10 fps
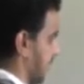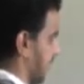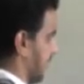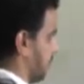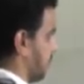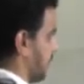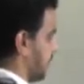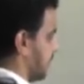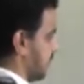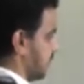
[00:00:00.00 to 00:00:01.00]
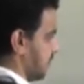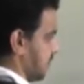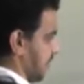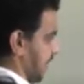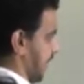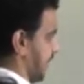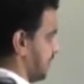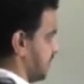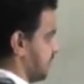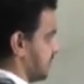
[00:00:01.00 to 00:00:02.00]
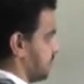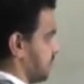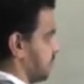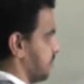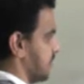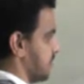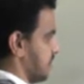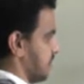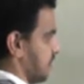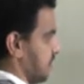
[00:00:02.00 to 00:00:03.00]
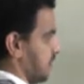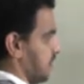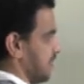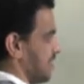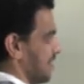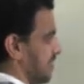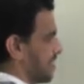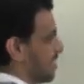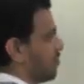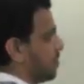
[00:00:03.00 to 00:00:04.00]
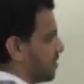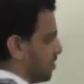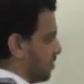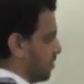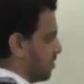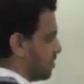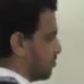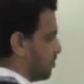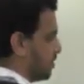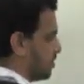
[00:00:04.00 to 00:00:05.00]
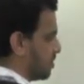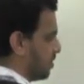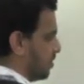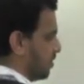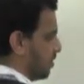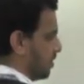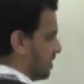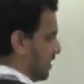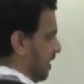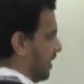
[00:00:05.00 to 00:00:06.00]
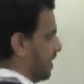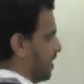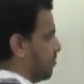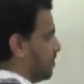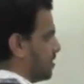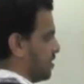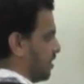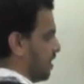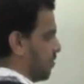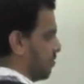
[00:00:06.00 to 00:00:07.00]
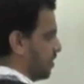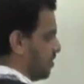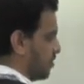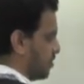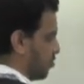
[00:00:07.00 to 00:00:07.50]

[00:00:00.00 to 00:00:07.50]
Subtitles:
APD and this BPC, these are semicircles, means this AD and BC are diameters,